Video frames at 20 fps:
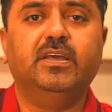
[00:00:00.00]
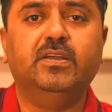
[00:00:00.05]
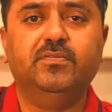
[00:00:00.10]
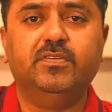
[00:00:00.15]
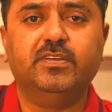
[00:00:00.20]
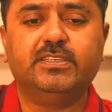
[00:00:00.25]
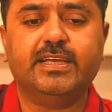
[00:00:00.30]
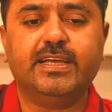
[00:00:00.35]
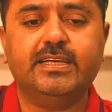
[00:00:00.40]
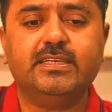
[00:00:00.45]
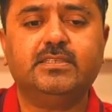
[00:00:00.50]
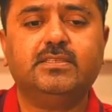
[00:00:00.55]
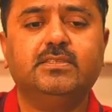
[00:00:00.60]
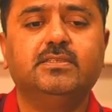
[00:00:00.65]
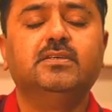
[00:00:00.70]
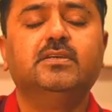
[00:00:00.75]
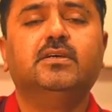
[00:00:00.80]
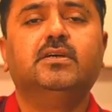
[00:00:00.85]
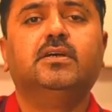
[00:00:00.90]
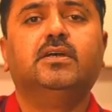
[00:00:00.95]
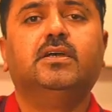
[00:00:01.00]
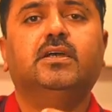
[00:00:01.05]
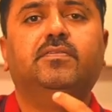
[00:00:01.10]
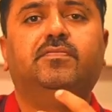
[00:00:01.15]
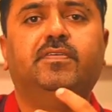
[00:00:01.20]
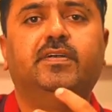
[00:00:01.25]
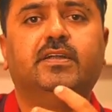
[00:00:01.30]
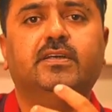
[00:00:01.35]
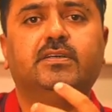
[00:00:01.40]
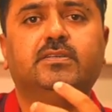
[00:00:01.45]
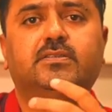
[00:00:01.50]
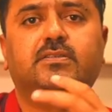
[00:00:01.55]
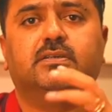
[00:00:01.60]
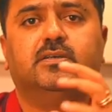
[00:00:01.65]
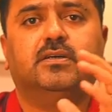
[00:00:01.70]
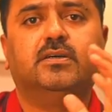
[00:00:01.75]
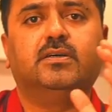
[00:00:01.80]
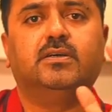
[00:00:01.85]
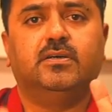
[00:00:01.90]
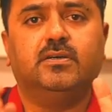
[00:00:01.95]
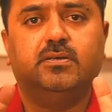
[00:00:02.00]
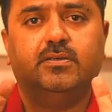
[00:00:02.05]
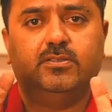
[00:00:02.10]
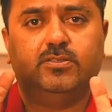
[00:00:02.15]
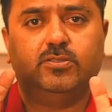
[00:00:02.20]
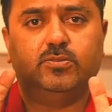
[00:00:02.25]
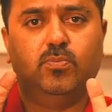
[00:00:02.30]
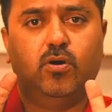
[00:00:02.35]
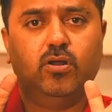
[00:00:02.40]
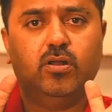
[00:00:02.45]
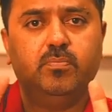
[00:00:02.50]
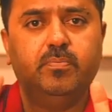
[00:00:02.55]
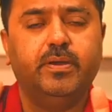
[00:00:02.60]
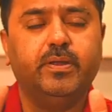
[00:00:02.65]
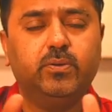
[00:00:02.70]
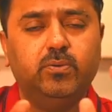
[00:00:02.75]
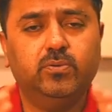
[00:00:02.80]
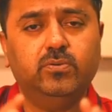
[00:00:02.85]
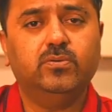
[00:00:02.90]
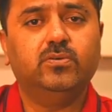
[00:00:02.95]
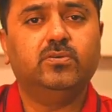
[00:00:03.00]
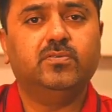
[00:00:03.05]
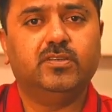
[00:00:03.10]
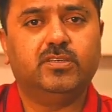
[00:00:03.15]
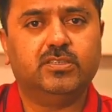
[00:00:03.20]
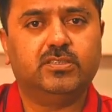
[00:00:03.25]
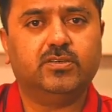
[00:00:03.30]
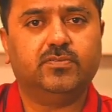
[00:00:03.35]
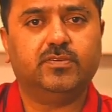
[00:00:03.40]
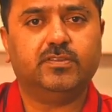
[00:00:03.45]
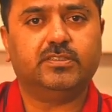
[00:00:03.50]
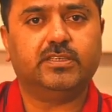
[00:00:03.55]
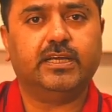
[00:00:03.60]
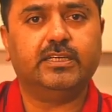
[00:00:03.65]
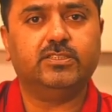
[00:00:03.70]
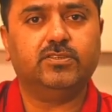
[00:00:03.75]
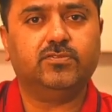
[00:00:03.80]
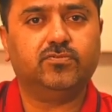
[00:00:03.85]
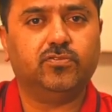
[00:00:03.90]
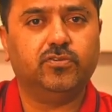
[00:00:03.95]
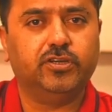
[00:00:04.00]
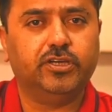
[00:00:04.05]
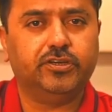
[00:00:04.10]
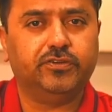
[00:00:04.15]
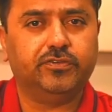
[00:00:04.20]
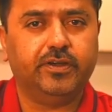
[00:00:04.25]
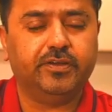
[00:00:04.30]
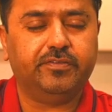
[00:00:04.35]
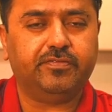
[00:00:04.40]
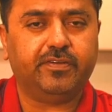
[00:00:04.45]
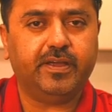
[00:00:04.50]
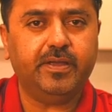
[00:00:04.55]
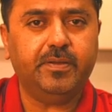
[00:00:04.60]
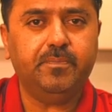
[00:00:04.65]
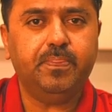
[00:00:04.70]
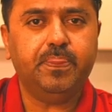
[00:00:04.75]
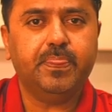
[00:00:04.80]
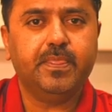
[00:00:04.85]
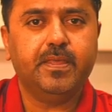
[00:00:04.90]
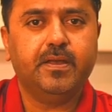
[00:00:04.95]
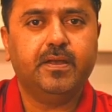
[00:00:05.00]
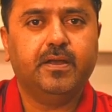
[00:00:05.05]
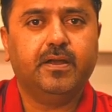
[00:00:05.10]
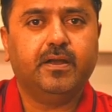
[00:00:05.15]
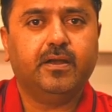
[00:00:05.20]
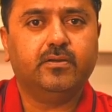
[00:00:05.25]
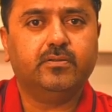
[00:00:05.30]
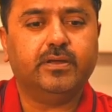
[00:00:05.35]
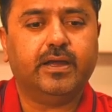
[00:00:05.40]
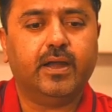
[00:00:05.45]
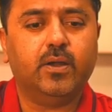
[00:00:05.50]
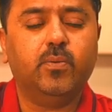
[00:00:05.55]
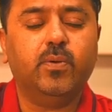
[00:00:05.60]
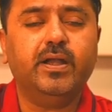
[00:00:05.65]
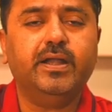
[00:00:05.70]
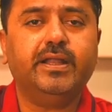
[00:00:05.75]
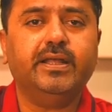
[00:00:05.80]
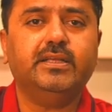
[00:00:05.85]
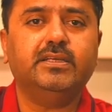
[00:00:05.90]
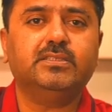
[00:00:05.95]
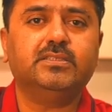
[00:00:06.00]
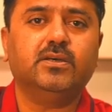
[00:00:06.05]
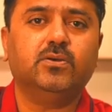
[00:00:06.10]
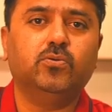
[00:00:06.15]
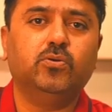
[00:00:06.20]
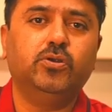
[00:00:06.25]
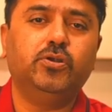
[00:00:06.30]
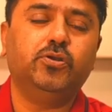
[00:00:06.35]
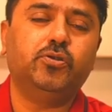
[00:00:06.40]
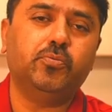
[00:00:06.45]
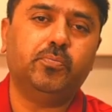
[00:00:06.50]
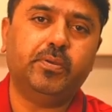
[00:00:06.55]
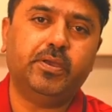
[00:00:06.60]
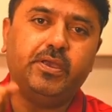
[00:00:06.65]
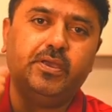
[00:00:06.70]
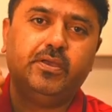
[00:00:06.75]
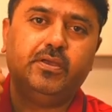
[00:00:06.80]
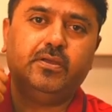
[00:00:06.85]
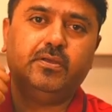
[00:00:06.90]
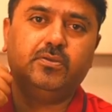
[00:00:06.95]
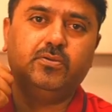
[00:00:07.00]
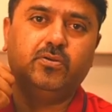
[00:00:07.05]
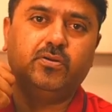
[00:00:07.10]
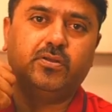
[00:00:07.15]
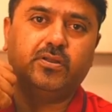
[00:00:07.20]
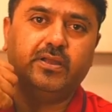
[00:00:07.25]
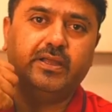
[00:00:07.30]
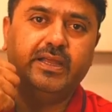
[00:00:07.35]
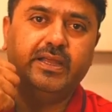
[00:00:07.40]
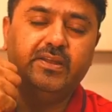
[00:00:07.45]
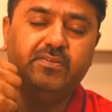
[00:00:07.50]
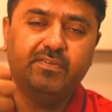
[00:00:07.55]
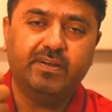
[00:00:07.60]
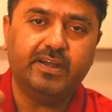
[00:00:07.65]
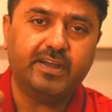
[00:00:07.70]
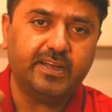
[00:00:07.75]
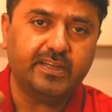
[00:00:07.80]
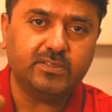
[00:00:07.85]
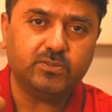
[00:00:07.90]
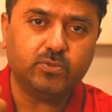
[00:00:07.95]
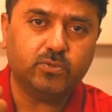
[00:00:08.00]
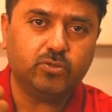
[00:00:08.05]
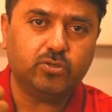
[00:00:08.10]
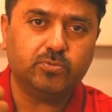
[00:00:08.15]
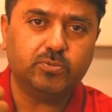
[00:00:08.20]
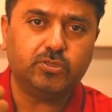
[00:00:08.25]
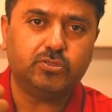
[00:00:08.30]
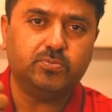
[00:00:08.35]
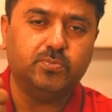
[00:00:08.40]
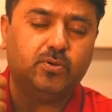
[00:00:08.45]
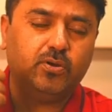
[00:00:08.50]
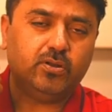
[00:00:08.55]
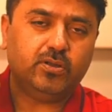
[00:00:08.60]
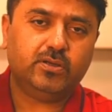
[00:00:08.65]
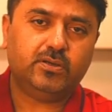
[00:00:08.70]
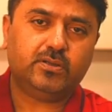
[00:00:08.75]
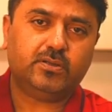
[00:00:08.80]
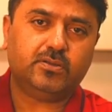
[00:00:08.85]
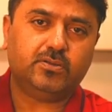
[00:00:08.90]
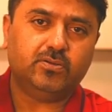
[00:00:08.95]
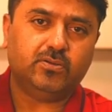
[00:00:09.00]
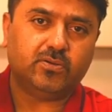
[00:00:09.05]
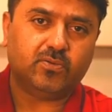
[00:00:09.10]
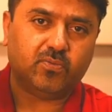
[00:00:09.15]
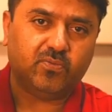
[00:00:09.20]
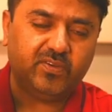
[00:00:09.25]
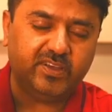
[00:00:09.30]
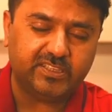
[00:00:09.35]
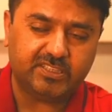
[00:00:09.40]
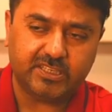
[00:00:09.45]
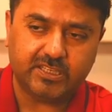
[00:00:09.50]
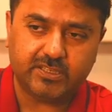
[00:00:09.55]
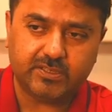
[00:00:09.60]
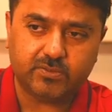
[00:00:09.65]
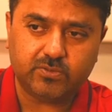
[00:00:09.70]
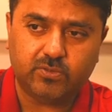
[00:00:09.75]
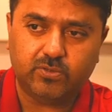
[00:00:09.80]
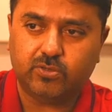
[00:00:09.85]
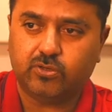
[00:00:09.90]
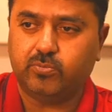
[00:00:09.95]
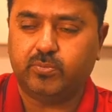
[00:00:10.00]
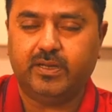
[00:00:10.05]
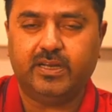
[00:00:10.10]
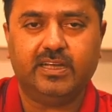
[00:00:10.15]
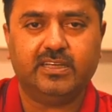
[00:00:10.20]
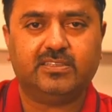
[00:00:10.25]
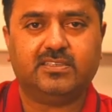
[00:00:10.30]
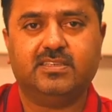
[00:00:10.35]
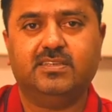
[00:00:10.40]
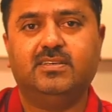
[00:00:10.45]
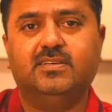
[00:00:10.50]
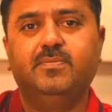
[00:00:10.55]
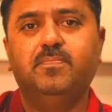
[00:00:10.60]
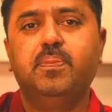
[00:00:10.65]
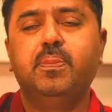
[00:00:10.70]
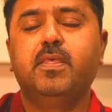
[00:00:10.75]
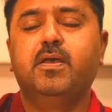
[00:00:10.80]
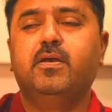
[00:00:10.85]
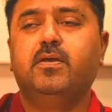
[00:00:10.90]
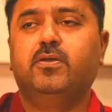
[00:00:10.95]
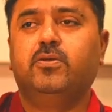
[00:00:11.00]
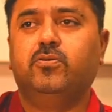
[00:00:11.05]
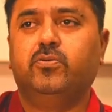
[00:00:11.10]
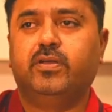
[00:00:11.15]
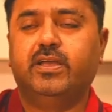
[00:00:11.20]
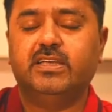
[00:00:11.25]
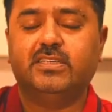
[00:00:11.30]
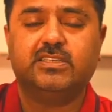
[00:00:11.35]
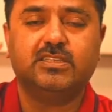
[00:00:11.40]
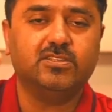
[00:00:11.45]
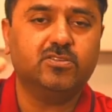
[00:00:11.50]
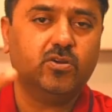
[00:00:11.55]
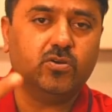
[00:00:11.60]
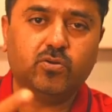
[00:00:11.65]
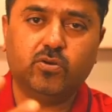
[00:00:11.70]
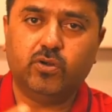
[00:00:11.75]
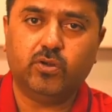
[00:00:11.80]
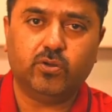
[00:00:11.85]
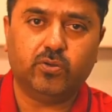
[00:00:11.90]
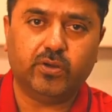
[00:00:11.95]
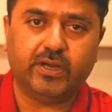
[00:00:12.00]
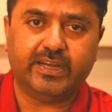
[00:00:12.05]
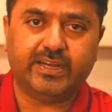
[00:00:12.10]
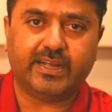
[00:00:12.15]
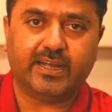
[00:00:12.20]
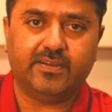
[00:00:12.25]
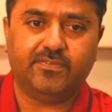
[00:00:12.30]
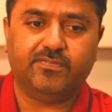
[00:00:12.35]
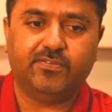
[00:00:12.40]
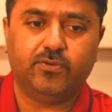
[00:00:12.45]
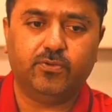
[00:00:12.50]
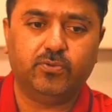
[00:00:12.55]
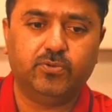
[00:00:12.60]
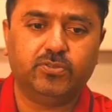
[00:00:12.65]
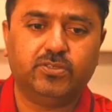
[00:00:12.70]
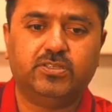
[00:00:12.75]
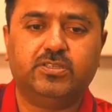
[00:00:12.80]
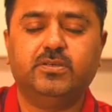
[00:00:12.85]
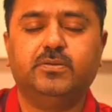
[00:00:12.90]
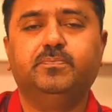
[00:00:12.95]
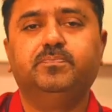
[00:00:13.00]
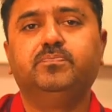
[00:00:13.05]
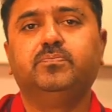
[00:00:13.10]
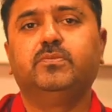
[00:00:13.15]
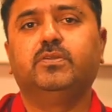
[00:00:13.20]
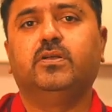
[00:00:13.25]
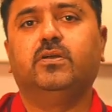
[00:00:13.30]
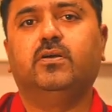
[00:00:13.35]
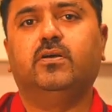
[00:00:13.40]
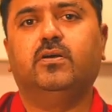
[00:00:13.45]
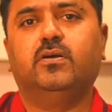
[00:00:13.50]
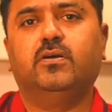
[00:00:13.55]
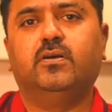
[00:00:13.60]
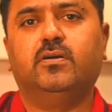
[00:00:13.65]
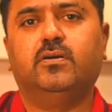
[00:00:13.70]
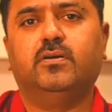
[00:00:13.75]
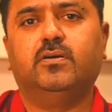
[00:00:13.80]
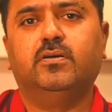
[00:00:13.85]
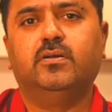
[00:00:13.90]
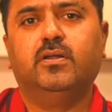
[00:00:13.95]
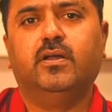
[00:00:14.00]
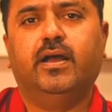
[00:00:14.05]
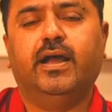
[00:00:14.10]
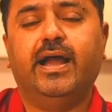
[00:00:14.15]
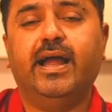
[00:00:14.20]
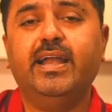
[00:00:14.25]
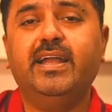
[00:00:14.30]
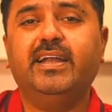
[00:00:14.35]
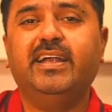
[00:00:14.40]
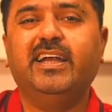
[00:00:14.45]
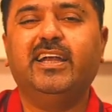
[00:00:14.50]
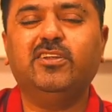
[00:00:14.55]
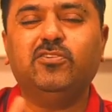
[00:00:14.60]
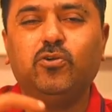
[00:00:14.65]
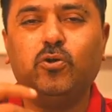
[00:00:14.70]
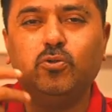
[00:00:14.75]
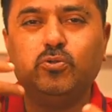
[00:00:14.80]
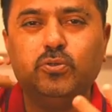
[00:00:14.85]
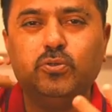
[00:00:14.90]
in which case, if it is a smaller menu, which is of a size of 20, 25, The advantages are going to be your inventory is going to be smaller, your wastage is going to be lesser, your guest is not going to get confused, and it is